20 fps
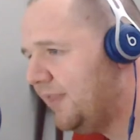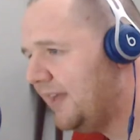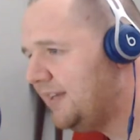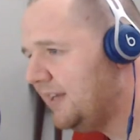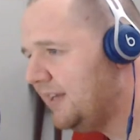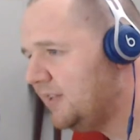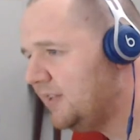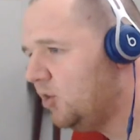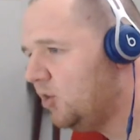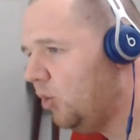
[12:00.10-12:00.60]
they
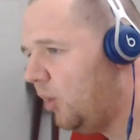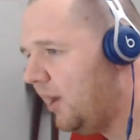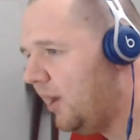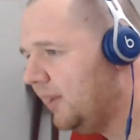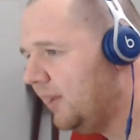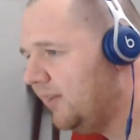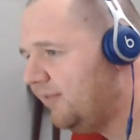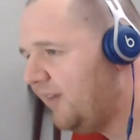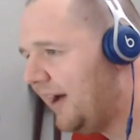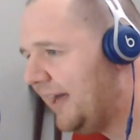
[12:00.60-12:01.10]
didn't
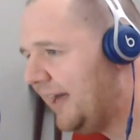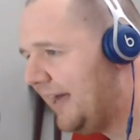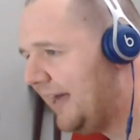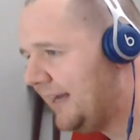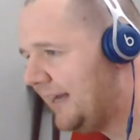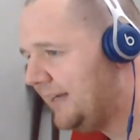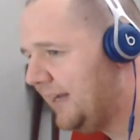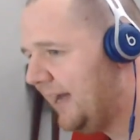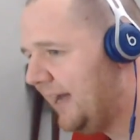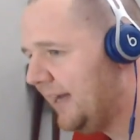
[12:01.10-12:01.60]
qualify
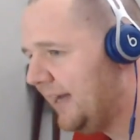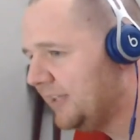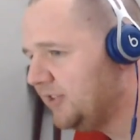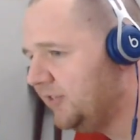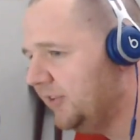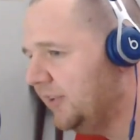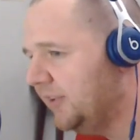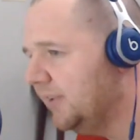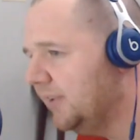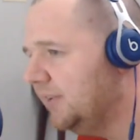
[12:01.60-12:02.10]
out in
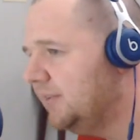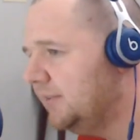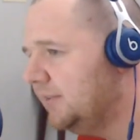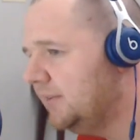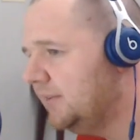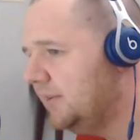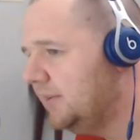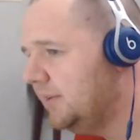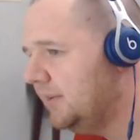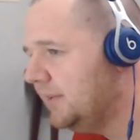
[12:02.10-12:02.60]
Nashville.
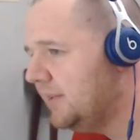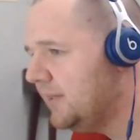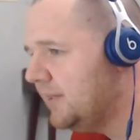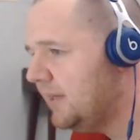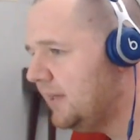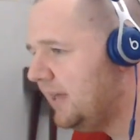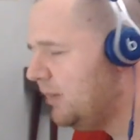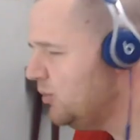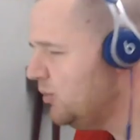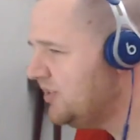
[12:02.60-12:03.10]

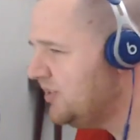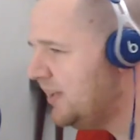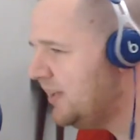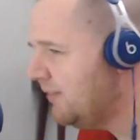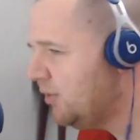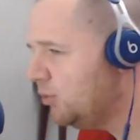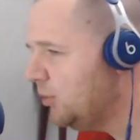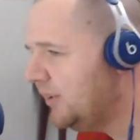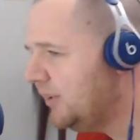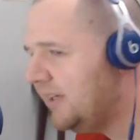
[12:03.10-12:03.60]
He was
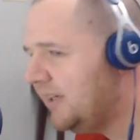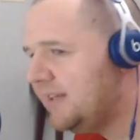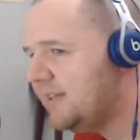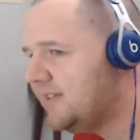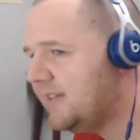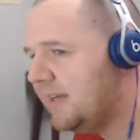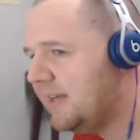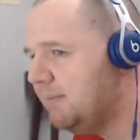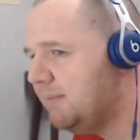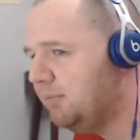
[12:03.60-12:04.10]
never really the
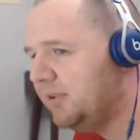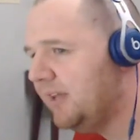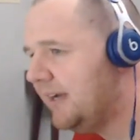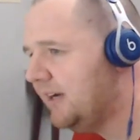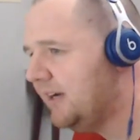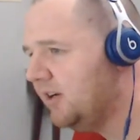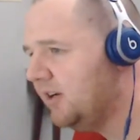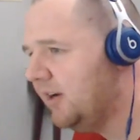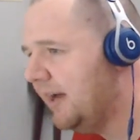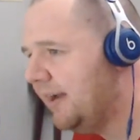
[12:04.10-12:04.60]
same
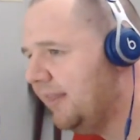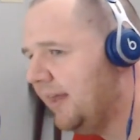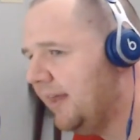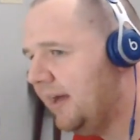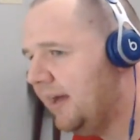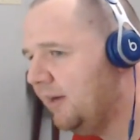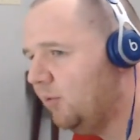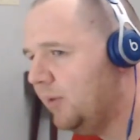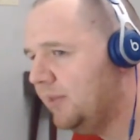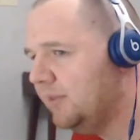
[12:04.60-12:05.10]
player out of
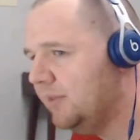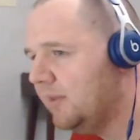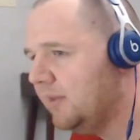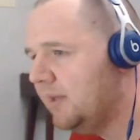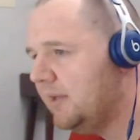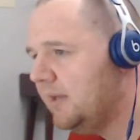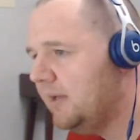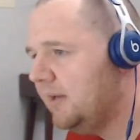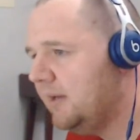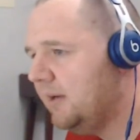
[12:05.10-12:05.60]
that.
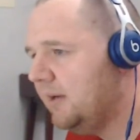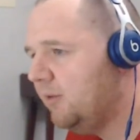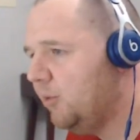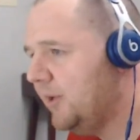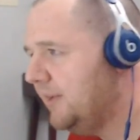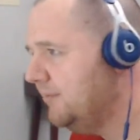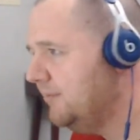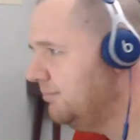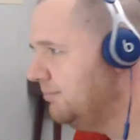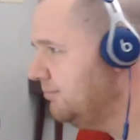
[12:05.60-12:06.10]

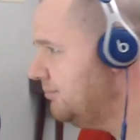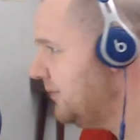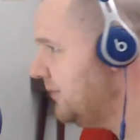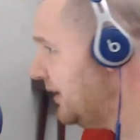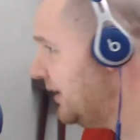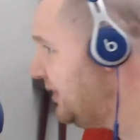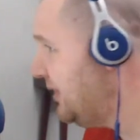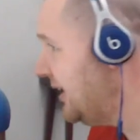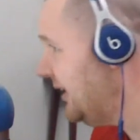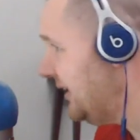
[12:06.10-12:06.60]
When
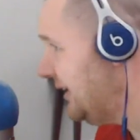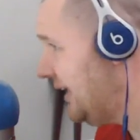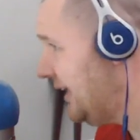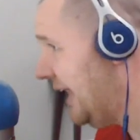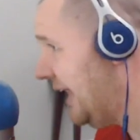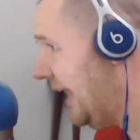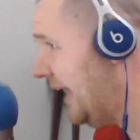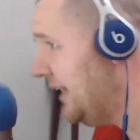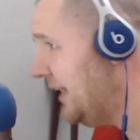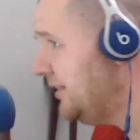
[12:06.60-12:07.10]
I think
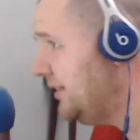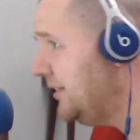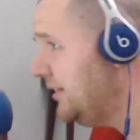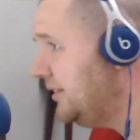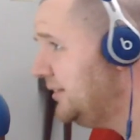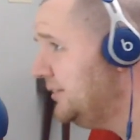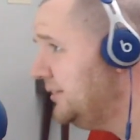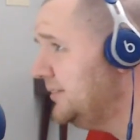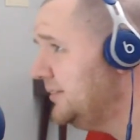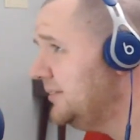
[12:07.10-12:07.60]

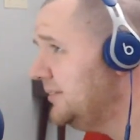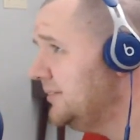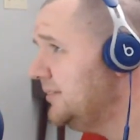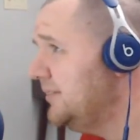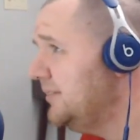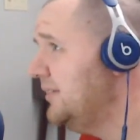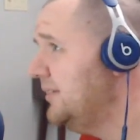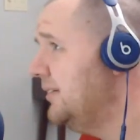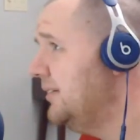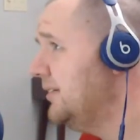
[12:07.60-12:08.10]
Canada
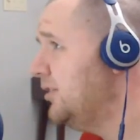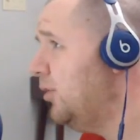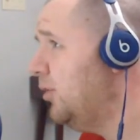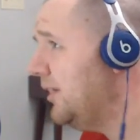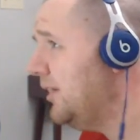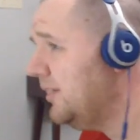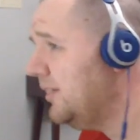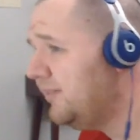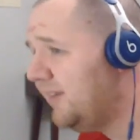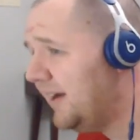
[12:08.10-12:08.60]

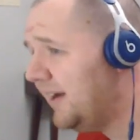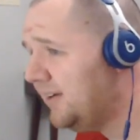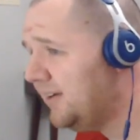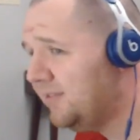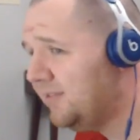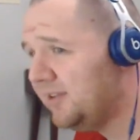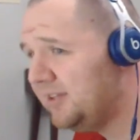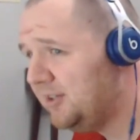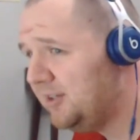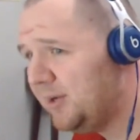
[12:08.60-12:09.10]
qualified
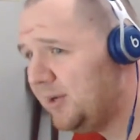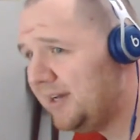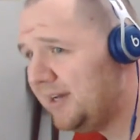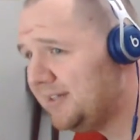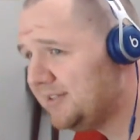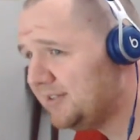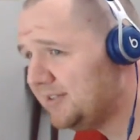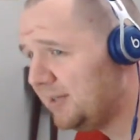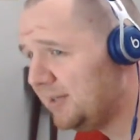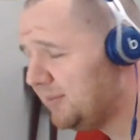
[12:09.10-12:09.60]
over the
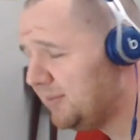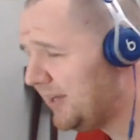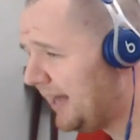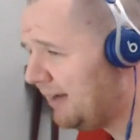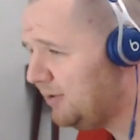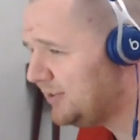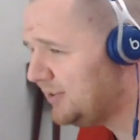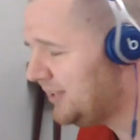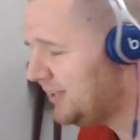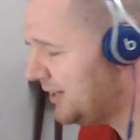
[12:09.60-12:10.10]
U.S. or something, I
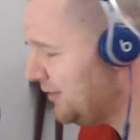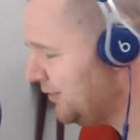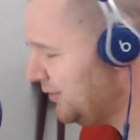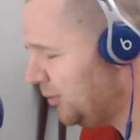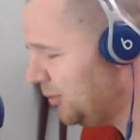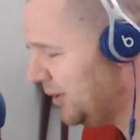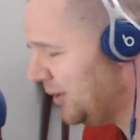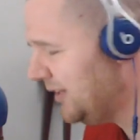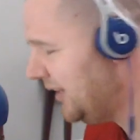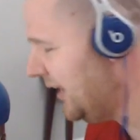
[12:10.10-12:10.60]
was there for one